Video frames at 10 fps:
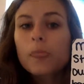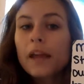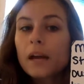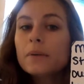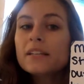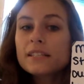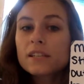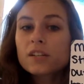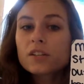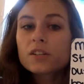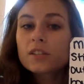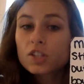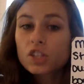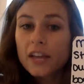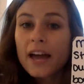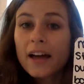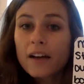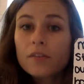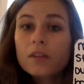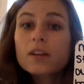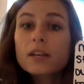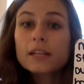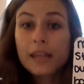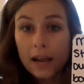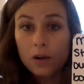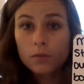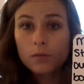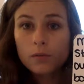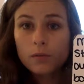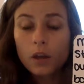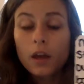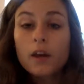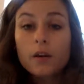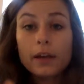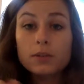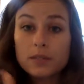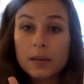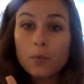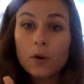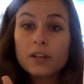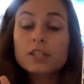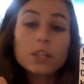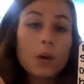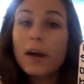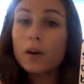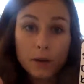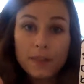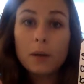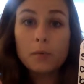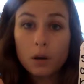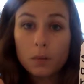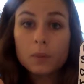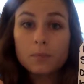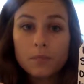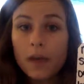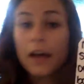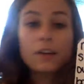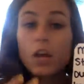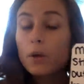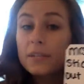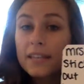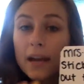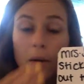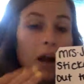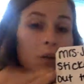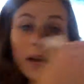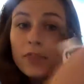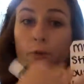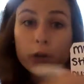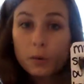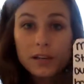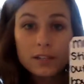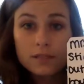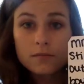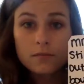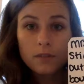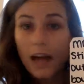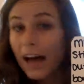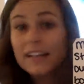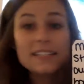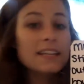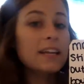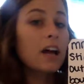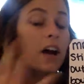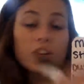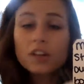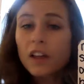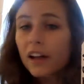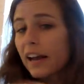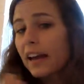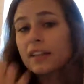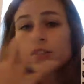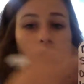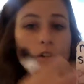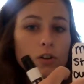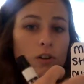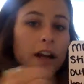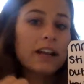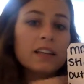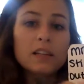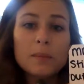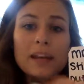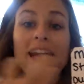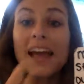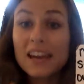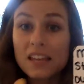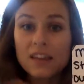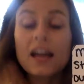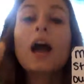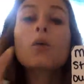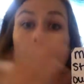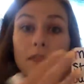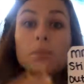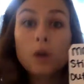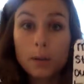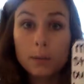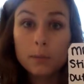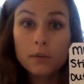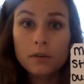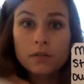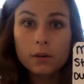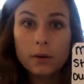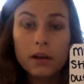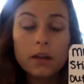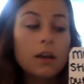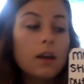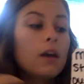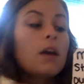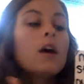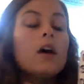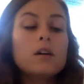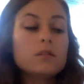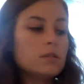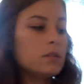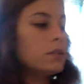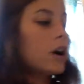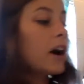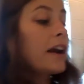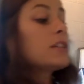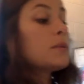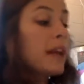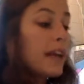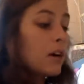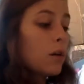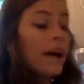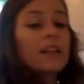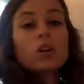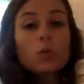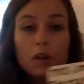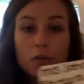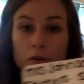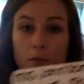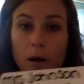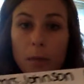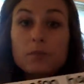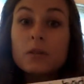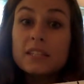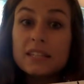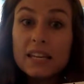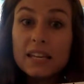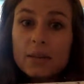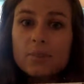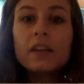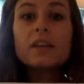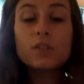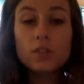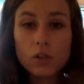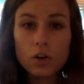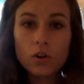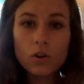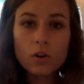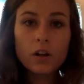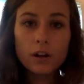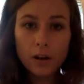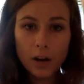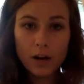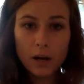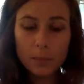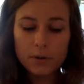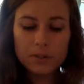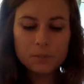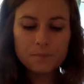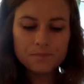How many stickers does she have now? Okay, so step one is to go ahead and read that problem. Notice how I read through it. I didn't underline, I didn't circle, I didn't eliminate anything. I read the problem, okay? All right, so now I can start working through this problem. So the C is to circle our numbers.